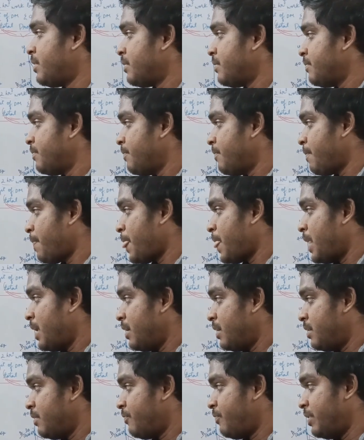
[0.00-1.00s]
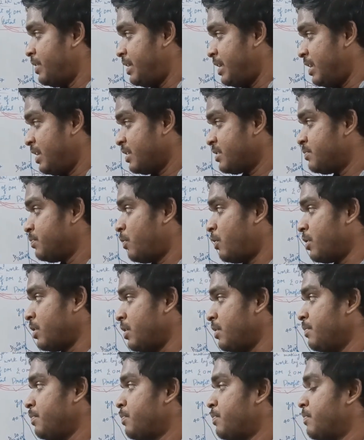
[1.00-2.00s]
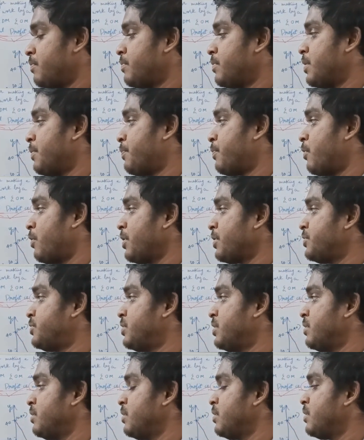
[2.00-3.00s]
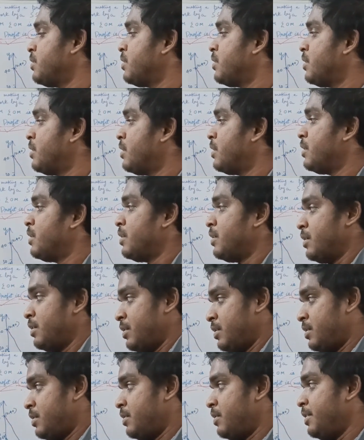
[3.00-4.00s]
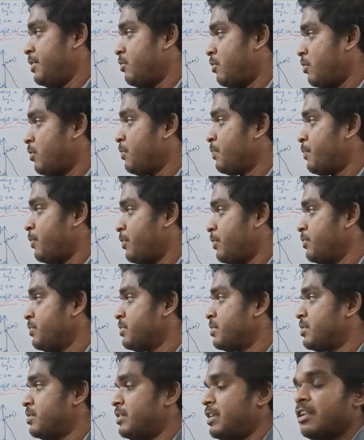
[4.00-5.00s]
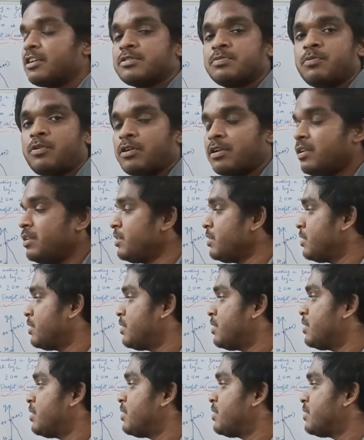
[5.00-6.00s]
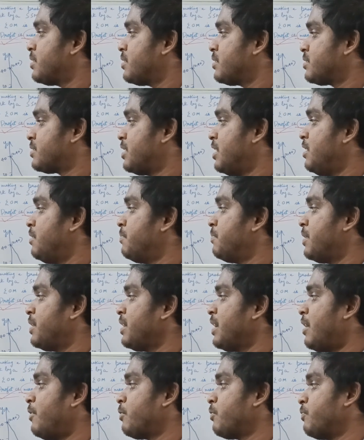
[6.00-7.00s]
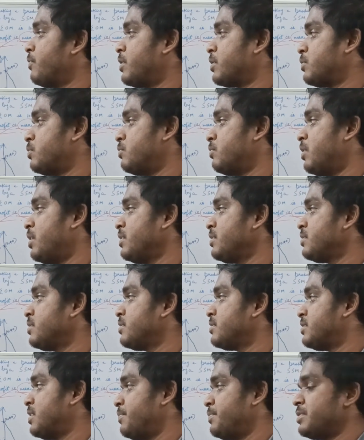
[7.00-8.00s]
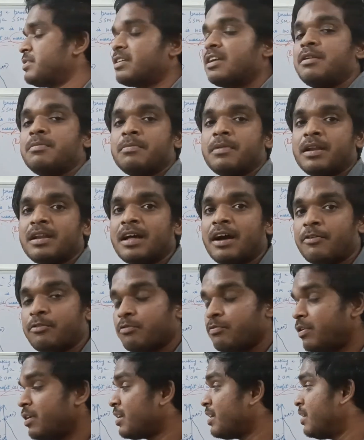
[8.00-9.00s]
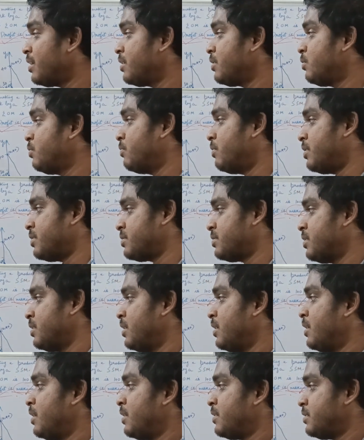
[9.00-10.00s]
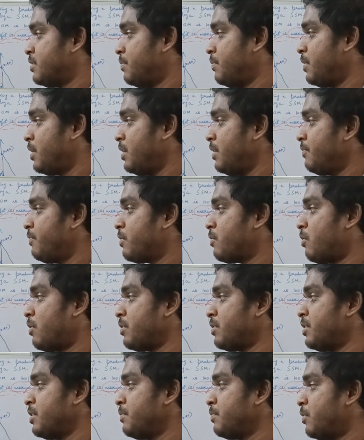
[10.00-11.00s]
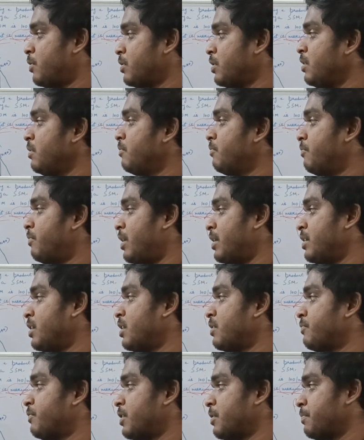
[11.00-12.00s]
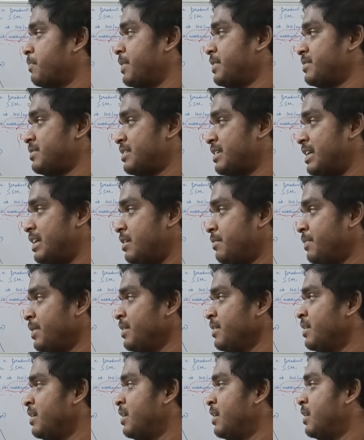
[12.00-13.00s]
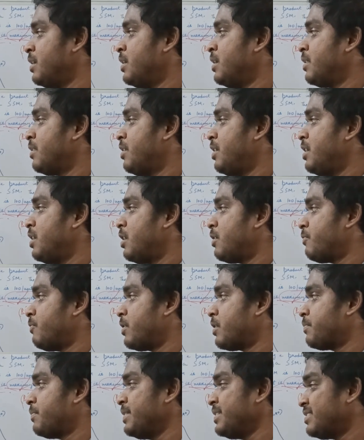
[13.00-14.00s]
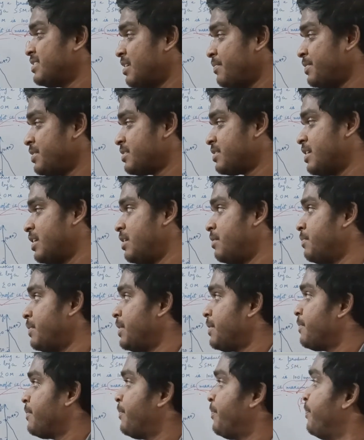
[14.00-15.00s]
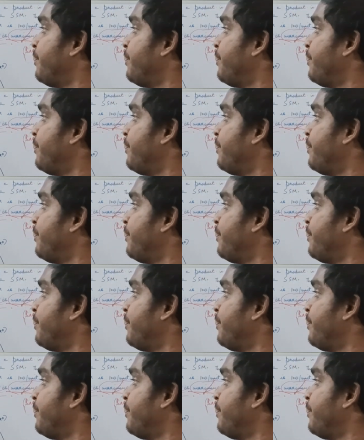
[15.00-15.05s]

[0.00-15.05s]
For deluxe model, the production in order to produce deluxe model, skilled men have to work 2 hours, semi-skilled men have to work 2 hours. Similarly, for ordinary model, 1-hour work by skilled men, 3-hour work by semi-skilled men.